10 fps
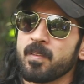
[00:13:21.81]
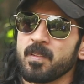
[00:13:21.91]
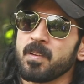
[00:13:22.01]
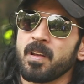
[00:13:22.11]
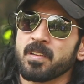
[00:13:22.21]

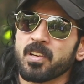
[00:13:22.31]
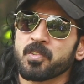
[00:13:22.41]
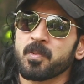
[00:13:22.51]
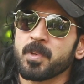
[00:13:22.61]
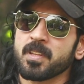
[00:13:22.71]
Uh,
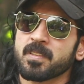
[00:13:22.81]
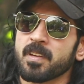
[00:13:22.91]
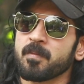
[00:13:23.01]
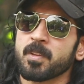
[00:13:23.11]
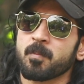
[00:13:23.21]
that should be the
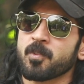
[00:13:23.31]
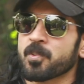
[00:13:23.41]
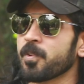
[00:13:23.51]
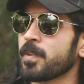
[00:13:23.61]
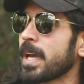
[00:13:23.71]
same with
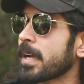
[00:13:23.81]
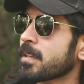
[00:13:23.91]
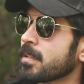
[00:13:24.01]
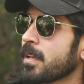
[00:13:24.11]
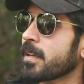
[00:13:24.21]
most of the
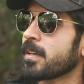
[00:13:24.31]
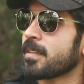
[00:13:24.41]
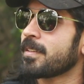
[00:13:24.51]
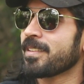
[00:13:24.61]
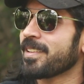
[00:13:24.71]
actors, I
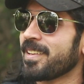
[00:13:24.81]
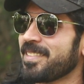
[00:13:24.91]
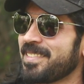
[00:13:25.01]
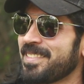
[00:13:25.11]
guess. Yeah.